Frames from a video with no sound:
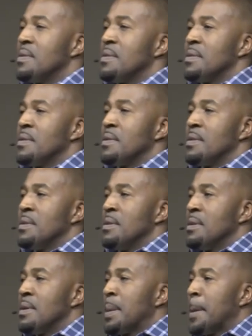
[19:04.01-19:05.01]

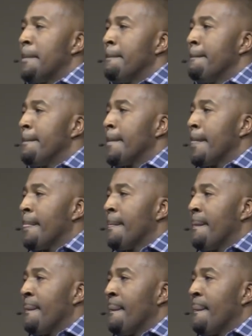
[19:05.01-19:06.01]

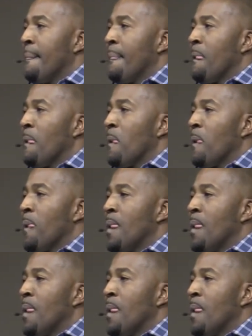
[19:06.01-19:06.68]
No one is speaking in this clip.